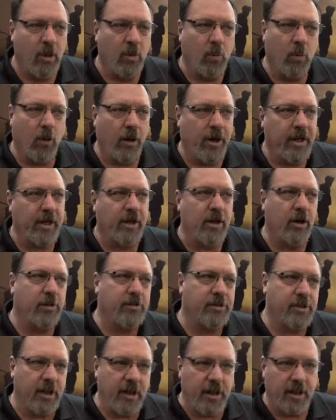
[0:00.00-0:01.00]
where he
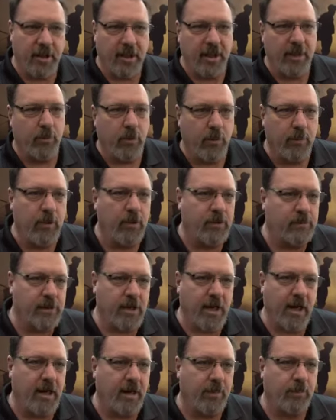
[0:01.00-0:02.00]
goes in, he removes
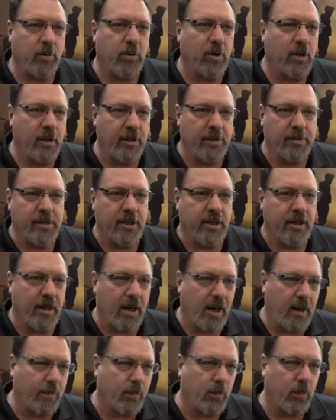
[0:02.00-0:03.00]
cannon plugs, he
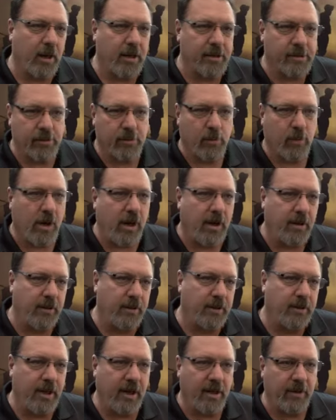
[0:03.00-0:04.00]
operates around
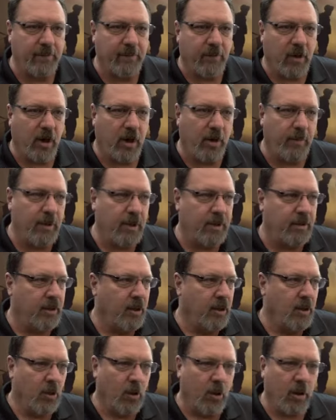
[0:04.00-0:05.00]
in that environment,
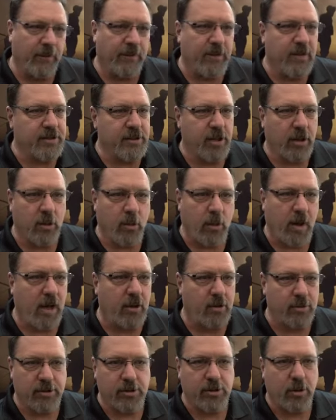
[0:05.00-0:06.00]
or if he's a
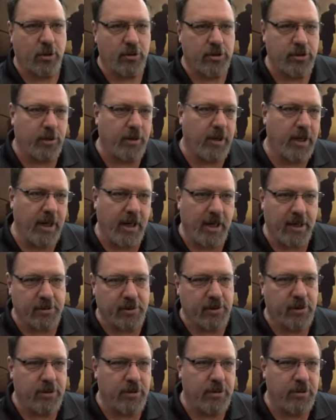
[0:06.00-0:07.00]
ground soldier, he has
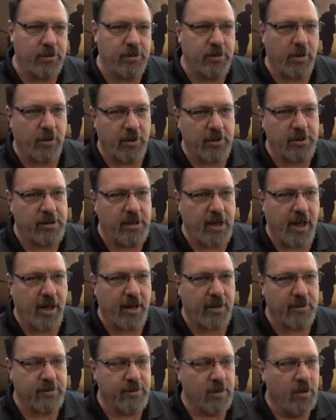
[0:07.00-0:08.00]
to do certain
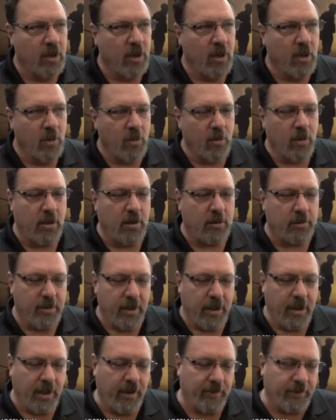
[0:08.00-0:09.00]
tasks. Well,
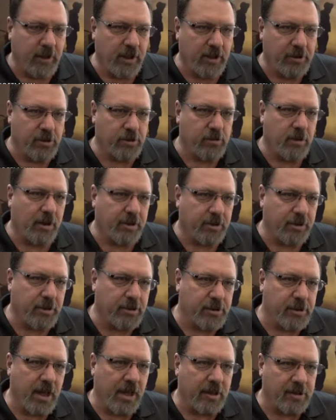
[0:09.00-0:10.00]
if the
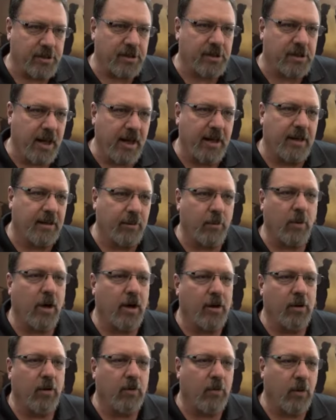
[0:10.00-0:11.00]
instructor's not standing
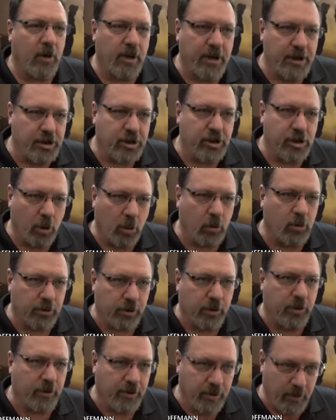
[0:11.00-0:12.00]
right over his
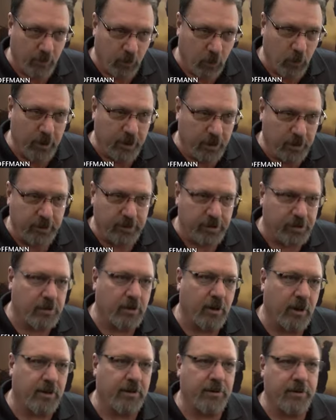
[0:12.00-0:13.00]
shoulder, the real
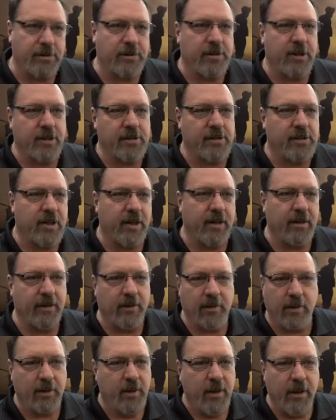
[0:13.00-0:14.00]
instructor's not standing there,